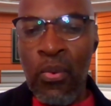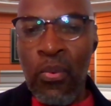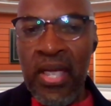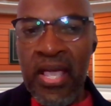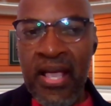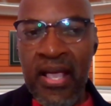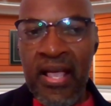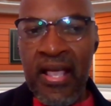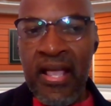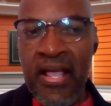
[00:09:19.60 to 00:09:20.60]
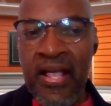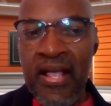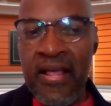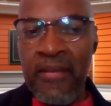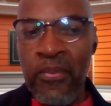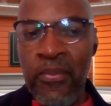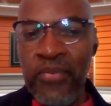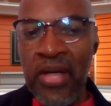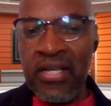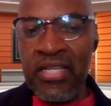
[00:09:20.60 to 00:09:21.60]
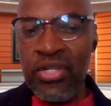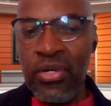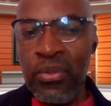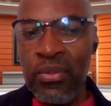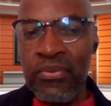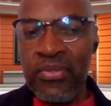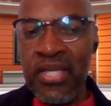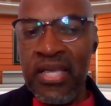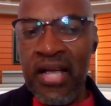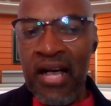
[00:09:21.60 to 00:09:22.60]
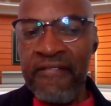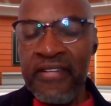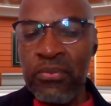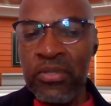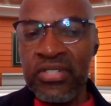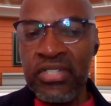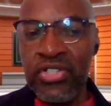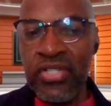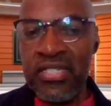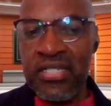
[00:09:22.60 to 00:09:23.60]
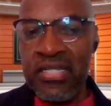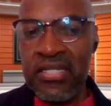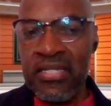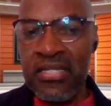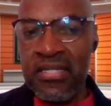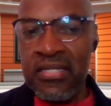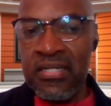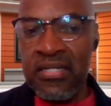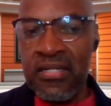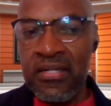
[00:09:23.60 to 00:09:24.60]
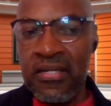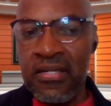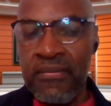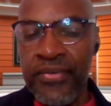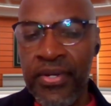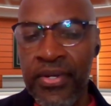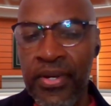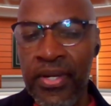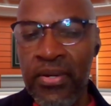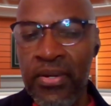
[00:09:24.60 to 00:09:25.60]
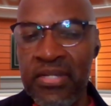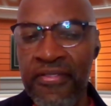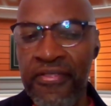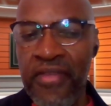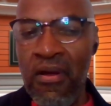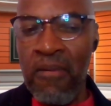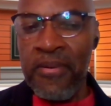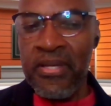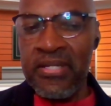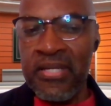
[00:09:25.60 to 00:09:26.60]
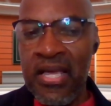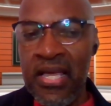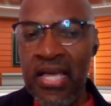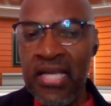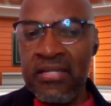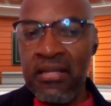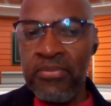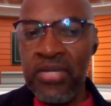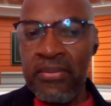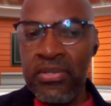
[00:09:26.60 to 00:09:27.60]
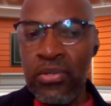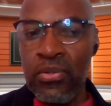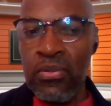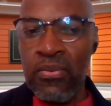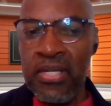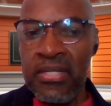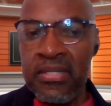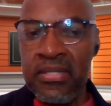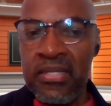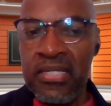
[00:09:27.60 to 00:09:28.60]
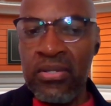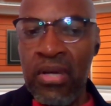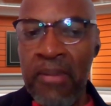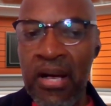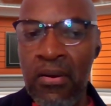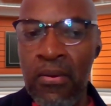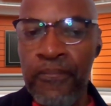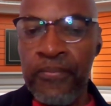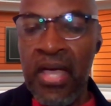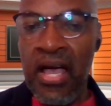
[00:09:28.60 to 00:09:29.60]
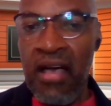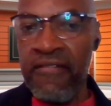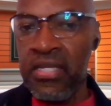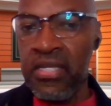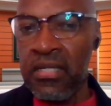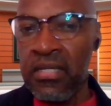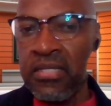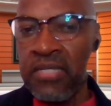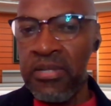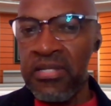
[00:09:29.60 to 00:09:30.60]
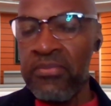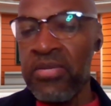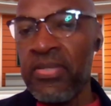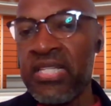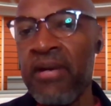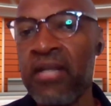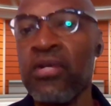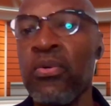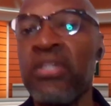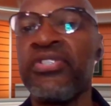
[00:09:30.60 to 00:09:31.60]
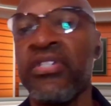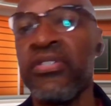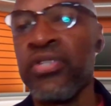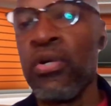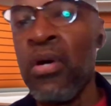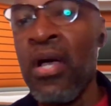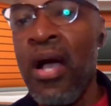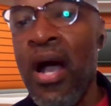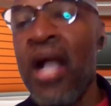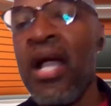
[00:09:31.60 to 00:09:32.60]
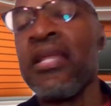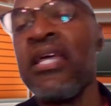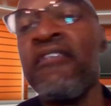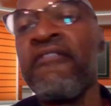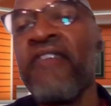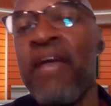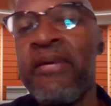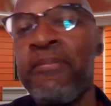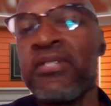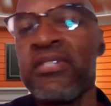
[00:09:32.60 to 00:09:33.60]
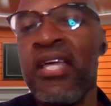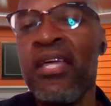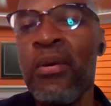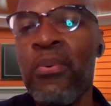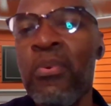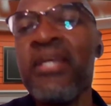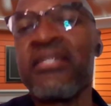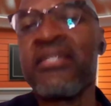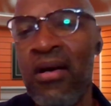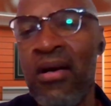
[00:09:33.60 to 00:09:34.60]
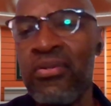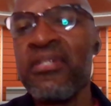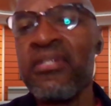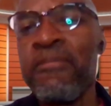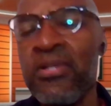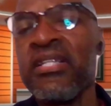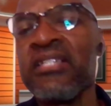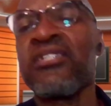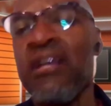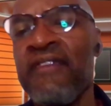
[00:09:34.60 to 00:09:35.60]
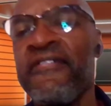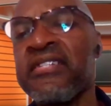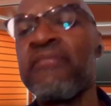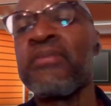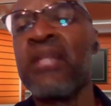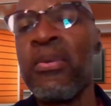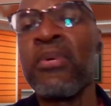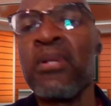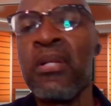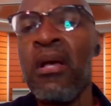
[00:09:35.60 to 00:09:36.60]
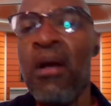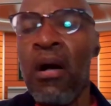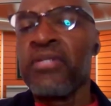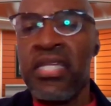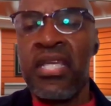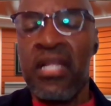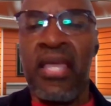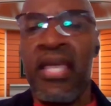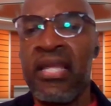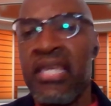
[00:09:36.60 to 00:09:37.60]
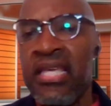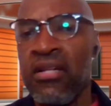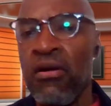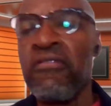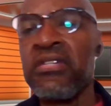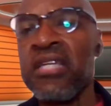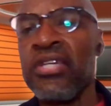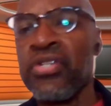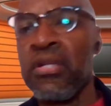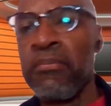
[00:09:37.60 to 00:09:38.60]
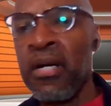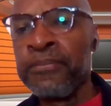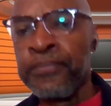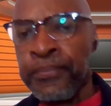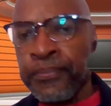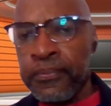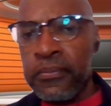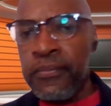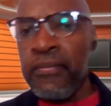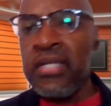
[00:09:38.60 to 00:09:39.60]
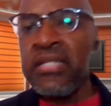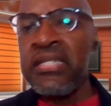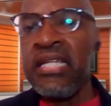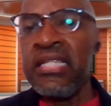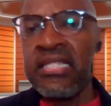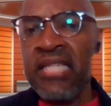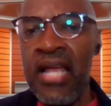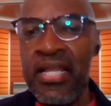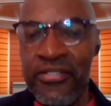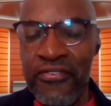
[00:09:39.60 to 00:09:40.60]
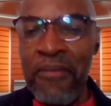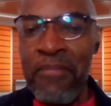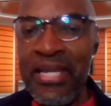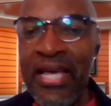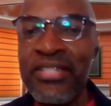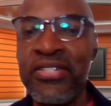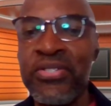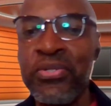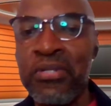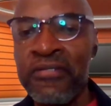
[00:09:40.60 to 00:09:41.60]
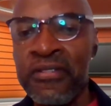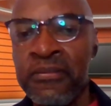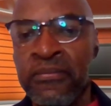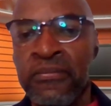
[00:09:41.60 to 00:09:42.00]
we, I think what's interesting is, as a therapist, it's sometimes not always, it's not about having the answers, but sometimes it's about the questions. So I kind of invite people to say, what is that on a deeper? There's a surface level that we will articulate in a heated conversation, but sitting in silence for a minute and just sort of